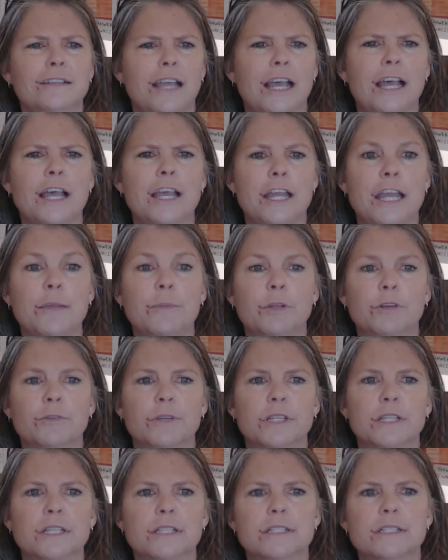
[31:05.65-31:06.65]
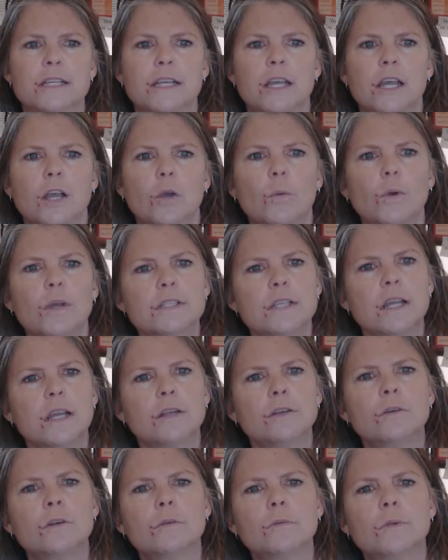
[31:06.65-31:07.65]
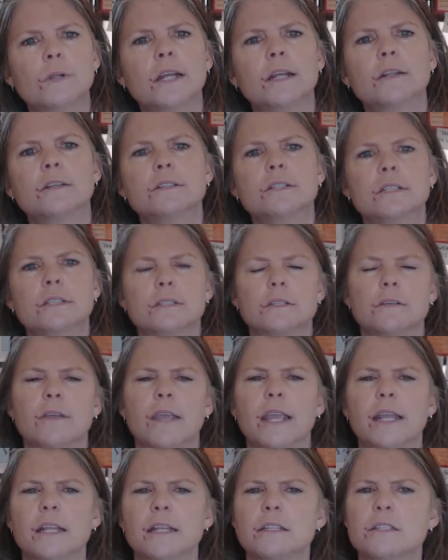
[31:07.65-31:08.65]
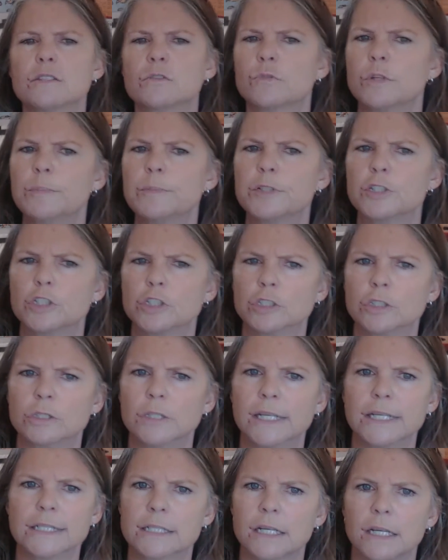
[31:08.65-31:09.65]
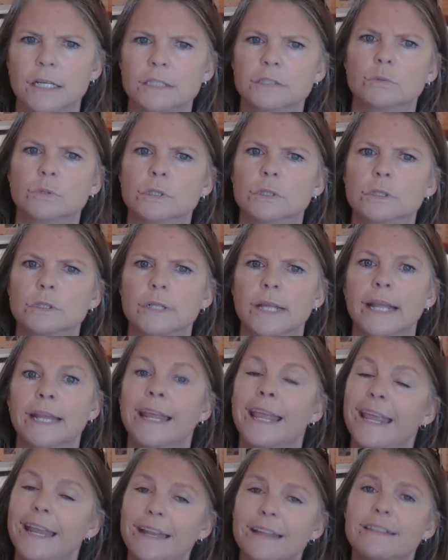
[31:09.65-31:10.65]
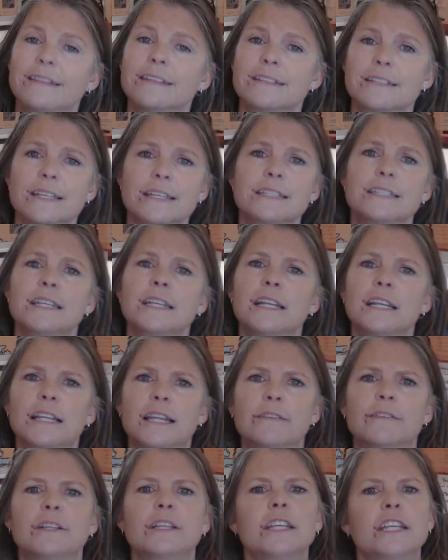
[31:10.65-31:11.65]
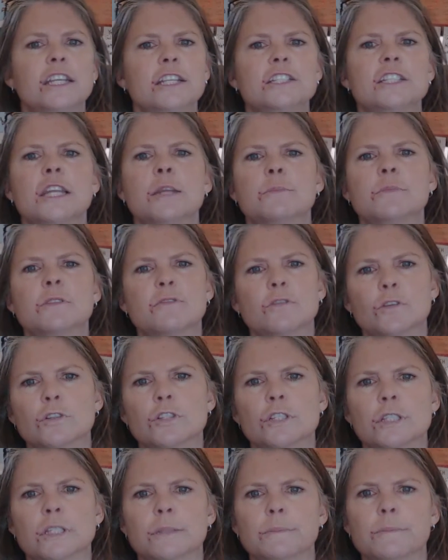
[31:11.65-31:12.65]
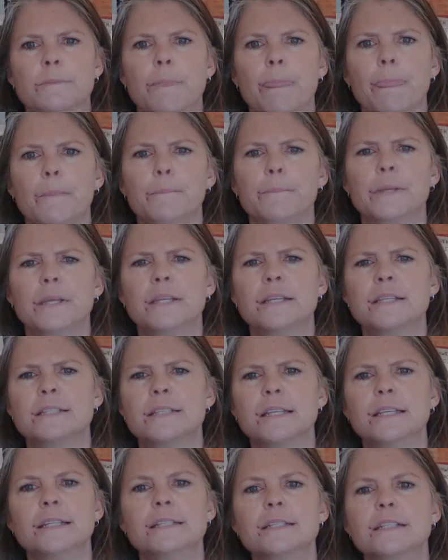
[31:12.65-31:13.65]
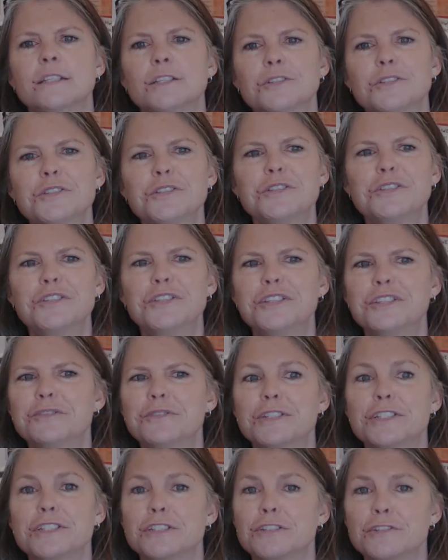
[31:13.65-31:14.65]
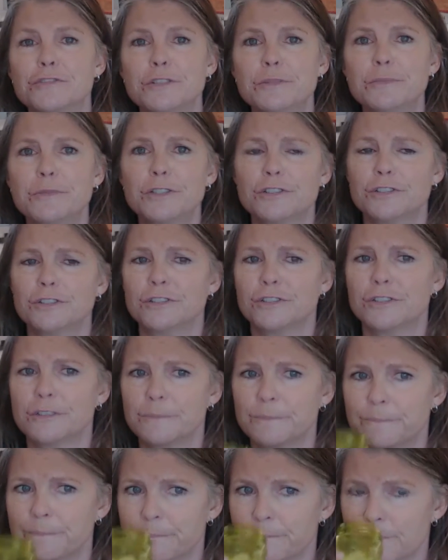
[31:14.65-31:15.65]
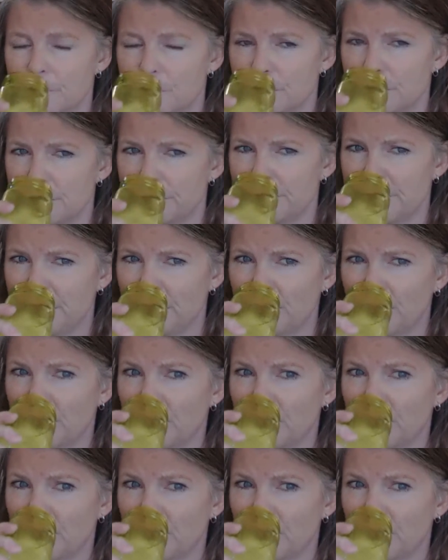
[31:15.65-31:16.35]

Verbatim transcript: okay, I am going to read this. Westcott and Hort were heretics who hated Scripture as God's Word and hated the 1611 King James Version because it is closest to the original Scriptures. Excuse me.